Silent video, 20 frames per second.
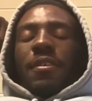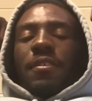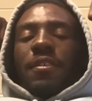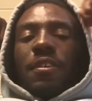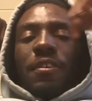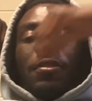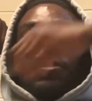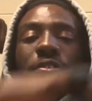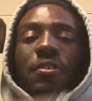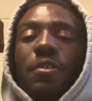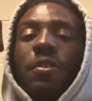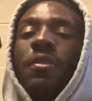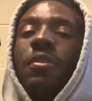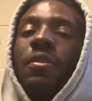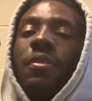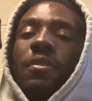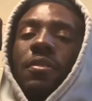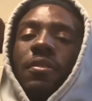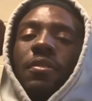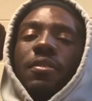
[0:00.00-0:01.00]
Yes,
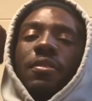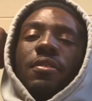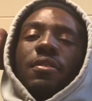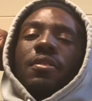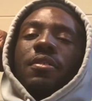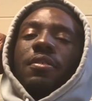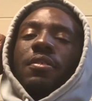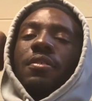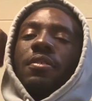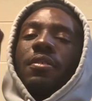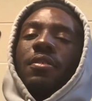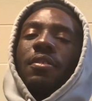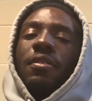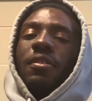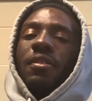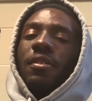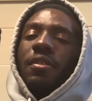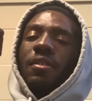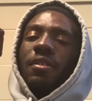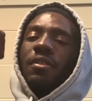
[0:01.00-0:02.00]
sir.
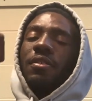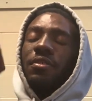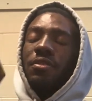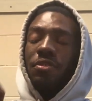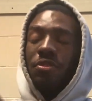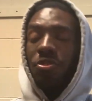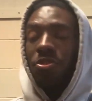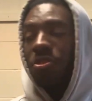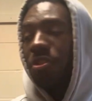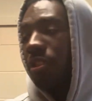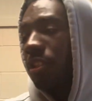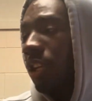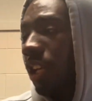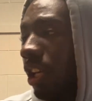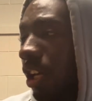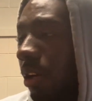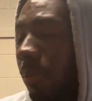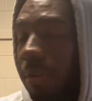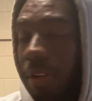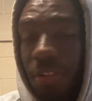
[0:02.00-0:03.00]
Just Cheekcake
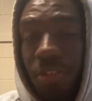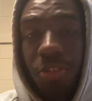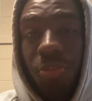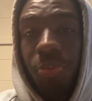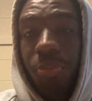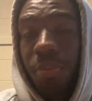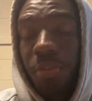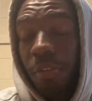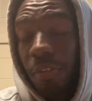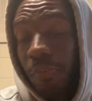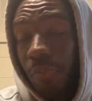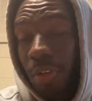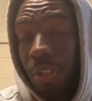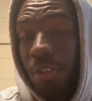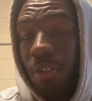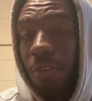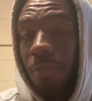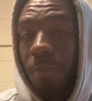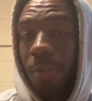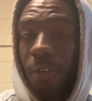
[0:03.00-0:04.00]
coming at you with another
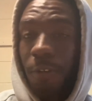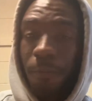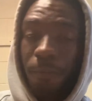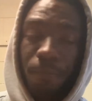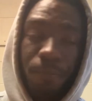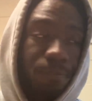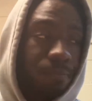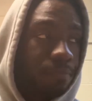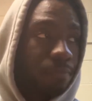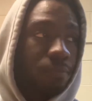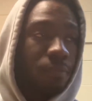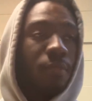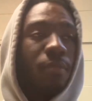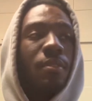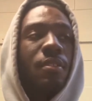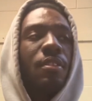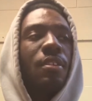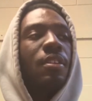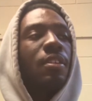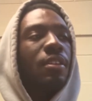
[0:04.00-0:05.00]
video, man.
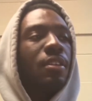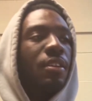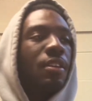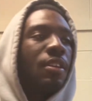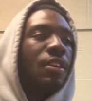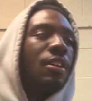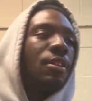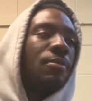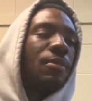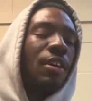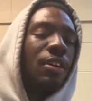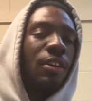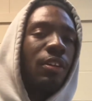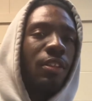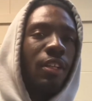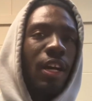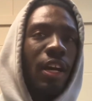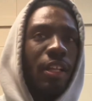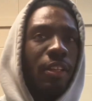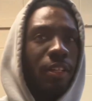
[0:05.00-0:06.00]
I'm not
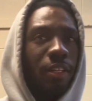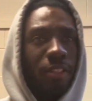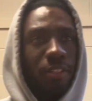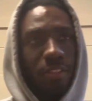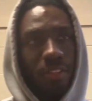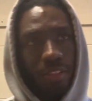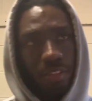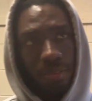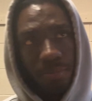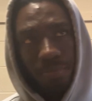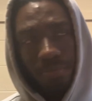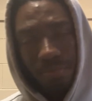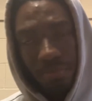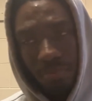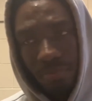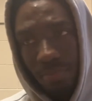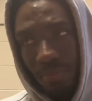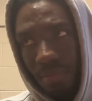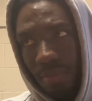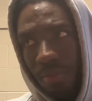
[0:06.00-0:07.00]
gonna lie, like,
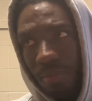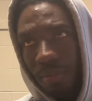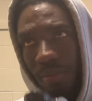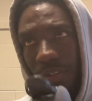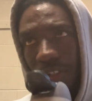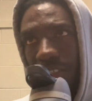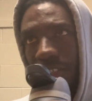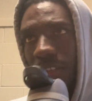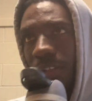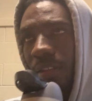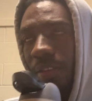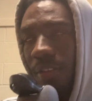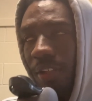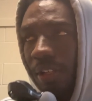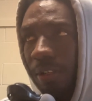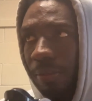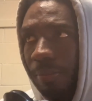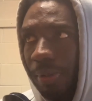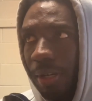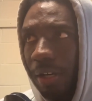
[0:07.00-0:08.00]

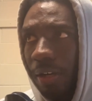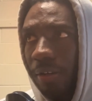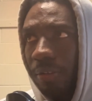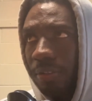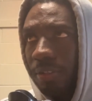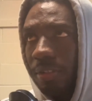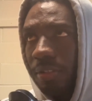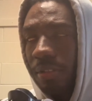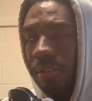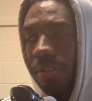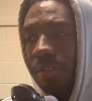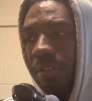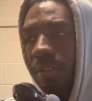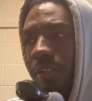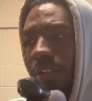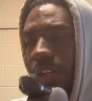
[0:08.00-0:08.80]
think about a